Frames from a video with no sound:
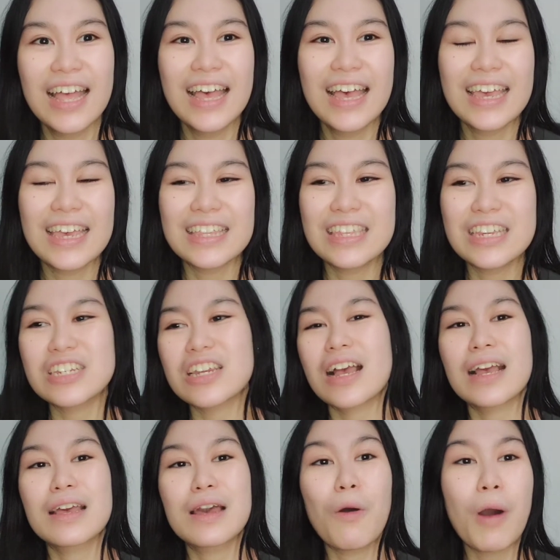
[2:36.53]
Hindi siya
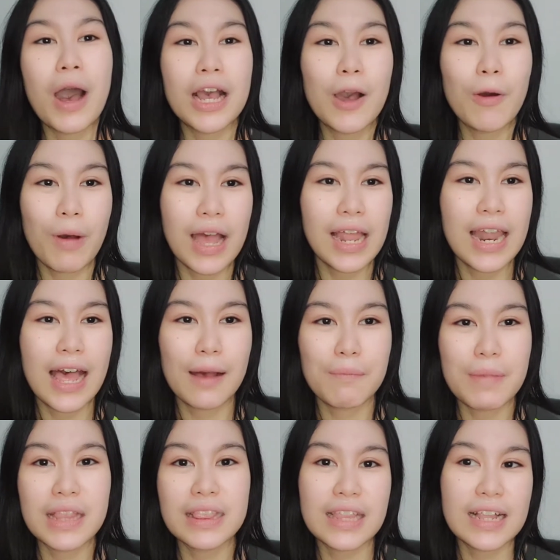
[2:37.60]
gawa-gawa lang.
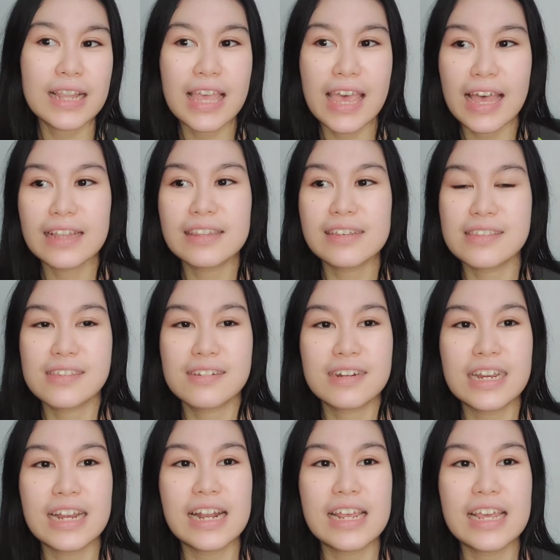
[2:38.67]
Mental health is
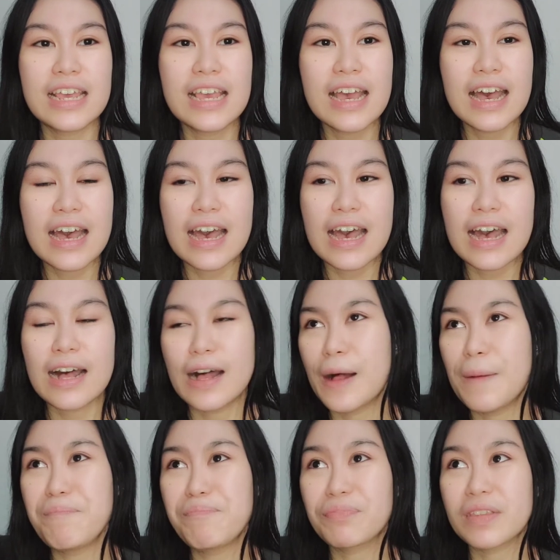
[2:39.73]
really
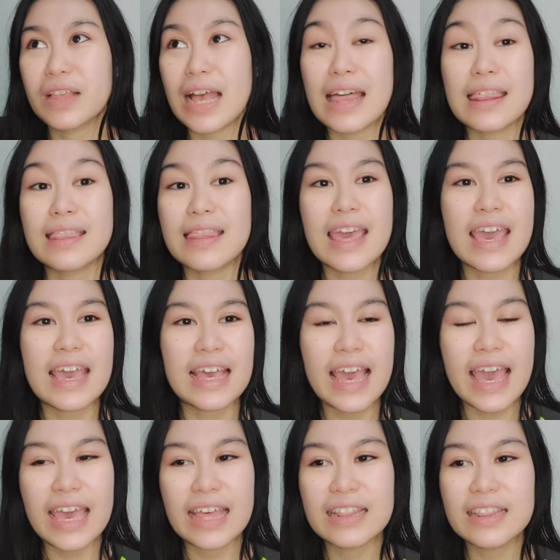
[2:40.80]
a thing.
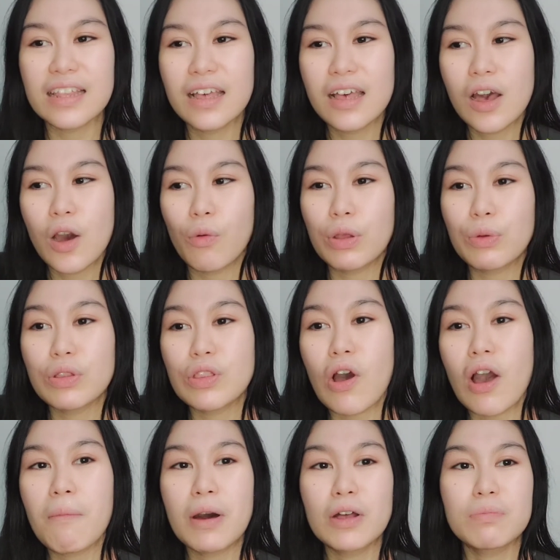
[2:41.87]
And when we talk
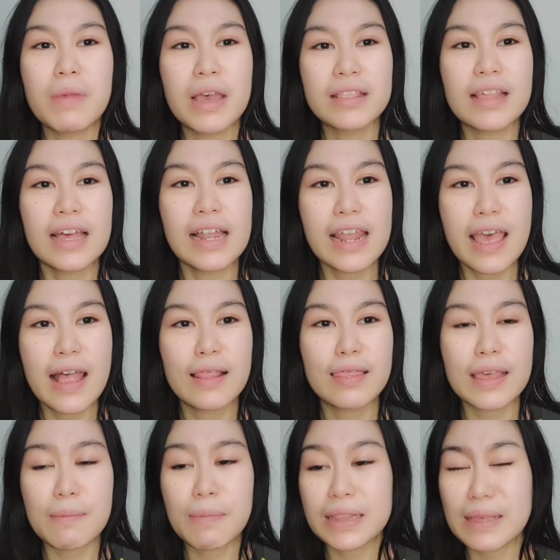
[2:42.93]
about mental health,
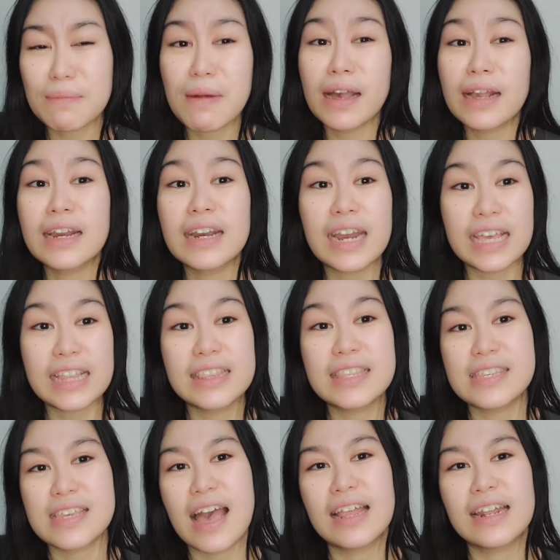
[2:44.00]
iba't-ibang grades
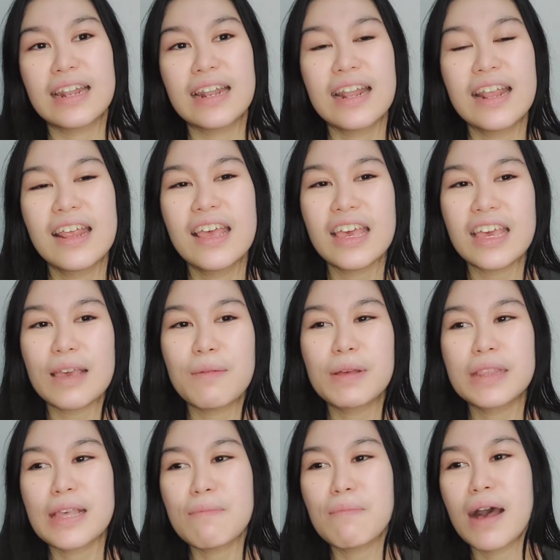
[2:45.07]
yan.
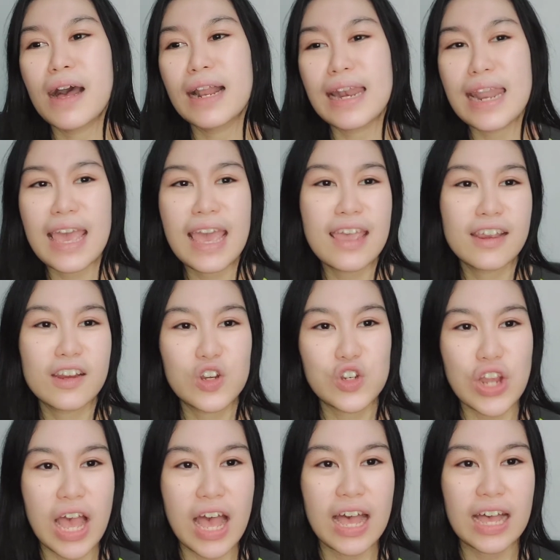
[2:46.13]
Iba't-ibang layer
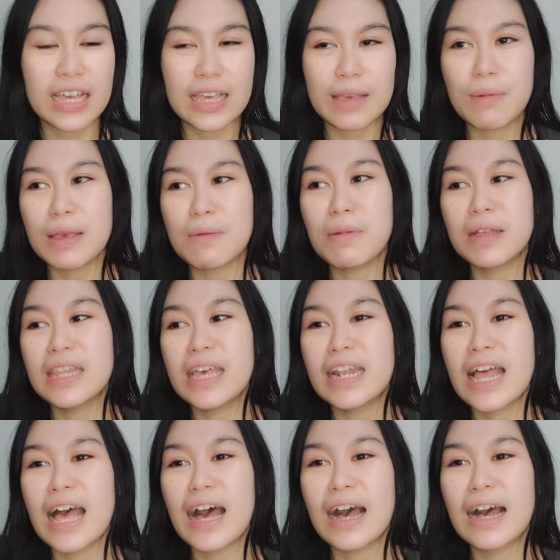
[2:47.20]
siya. Iba-iba din
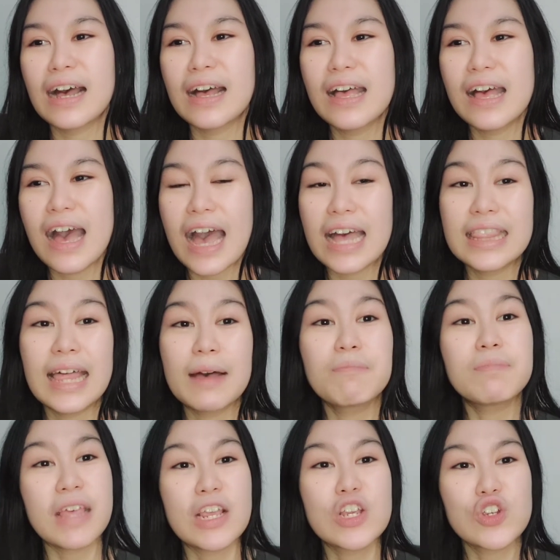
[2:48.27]
ang
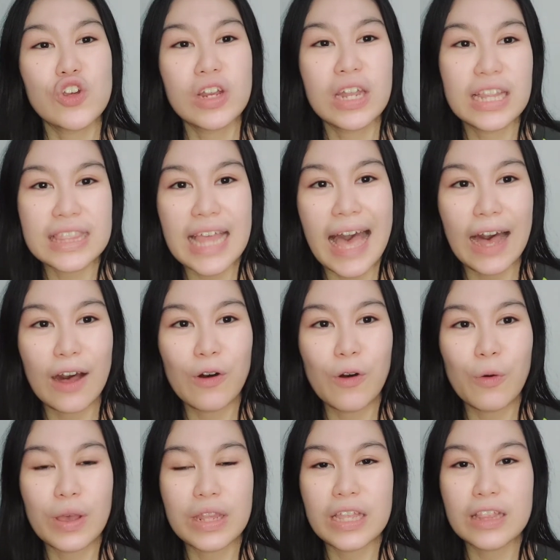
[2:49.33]
adaptation ng tao
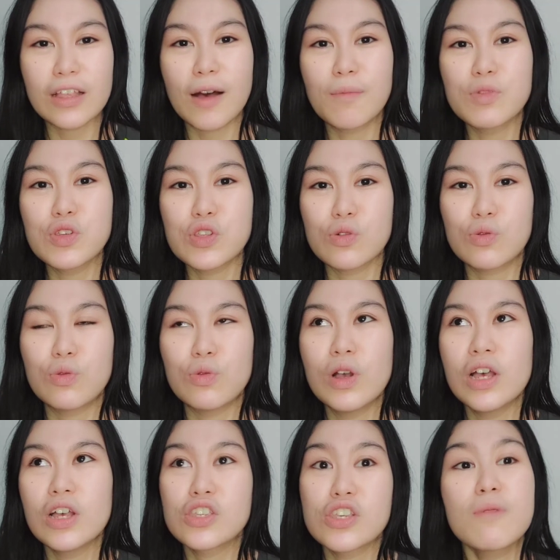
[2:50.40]
when it comes to
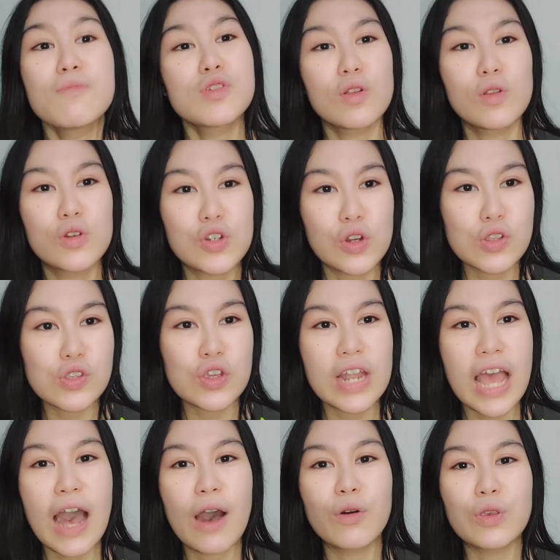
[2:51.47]
some solutions on
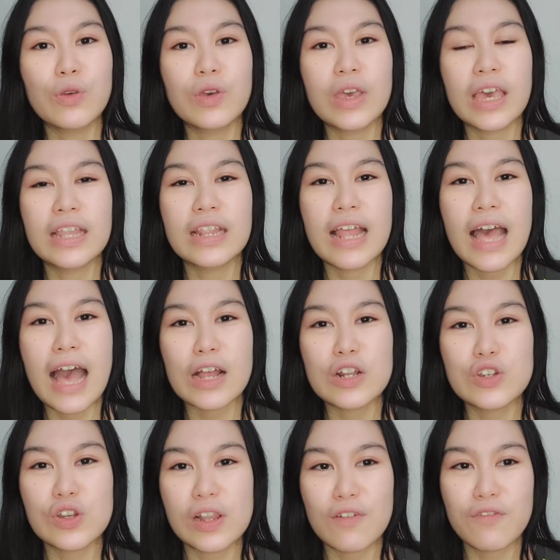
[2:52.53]
how you can
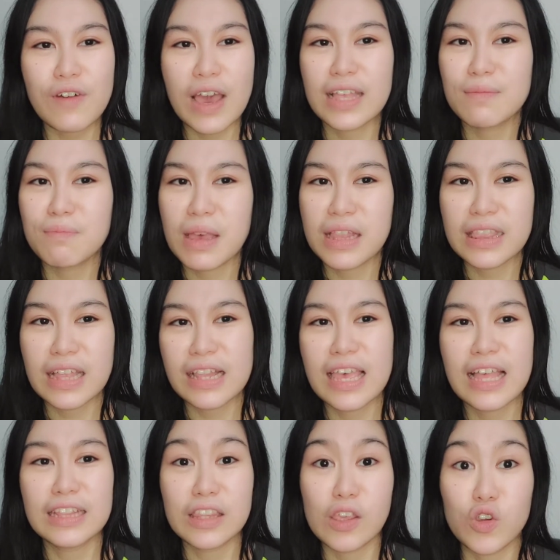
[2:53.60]
actually fight mental
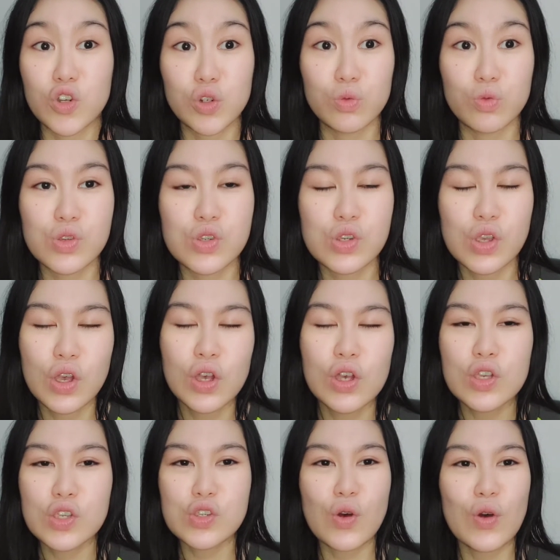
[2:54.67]
health issues.
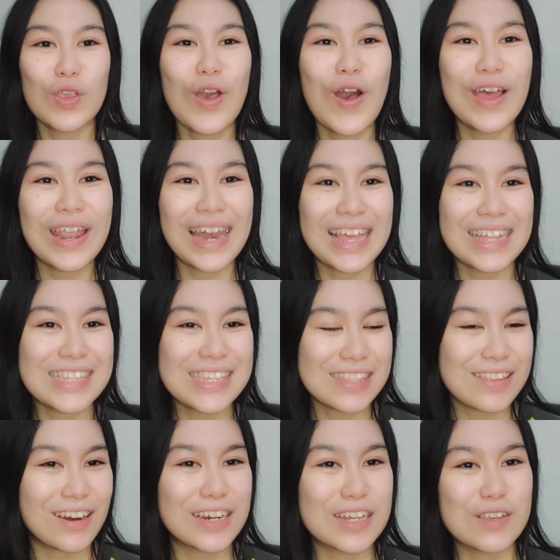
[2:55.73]
So, yon, let's
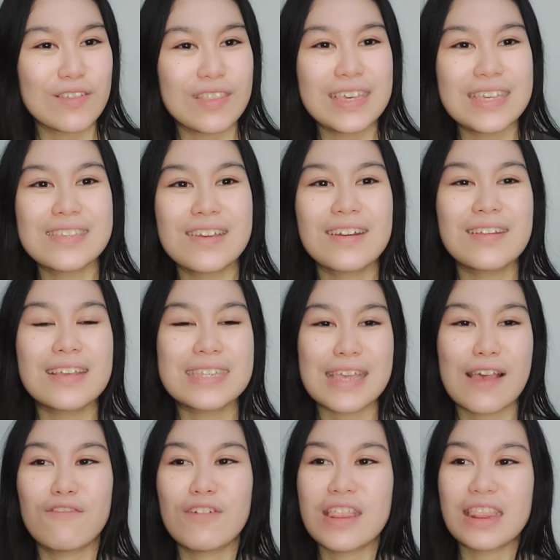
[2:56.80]
start. So, these are the
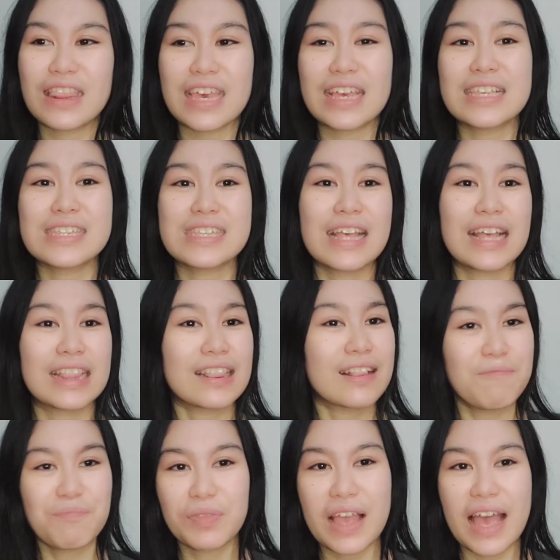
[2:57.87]
7 things that
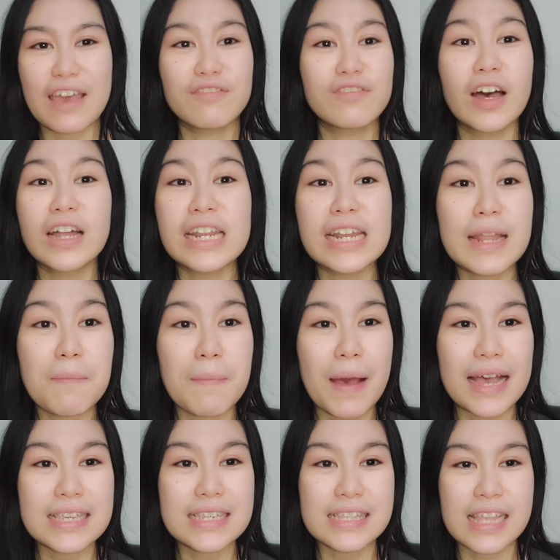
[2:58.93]
I've done in the
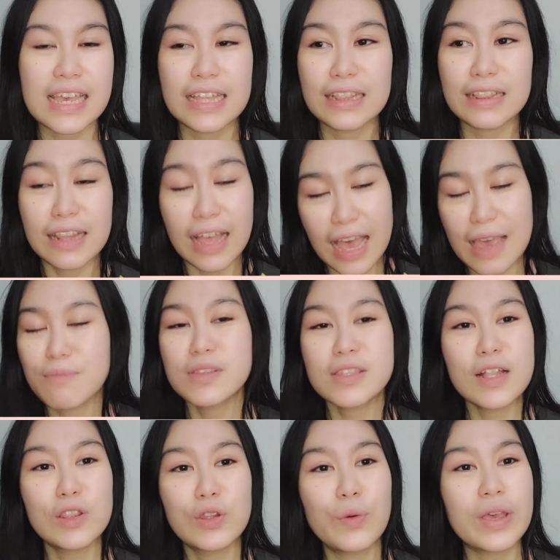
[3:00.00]
past and I'm
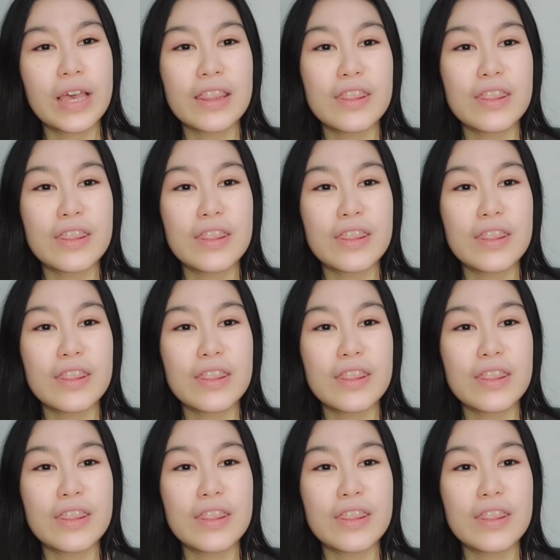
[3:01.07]
still doing at the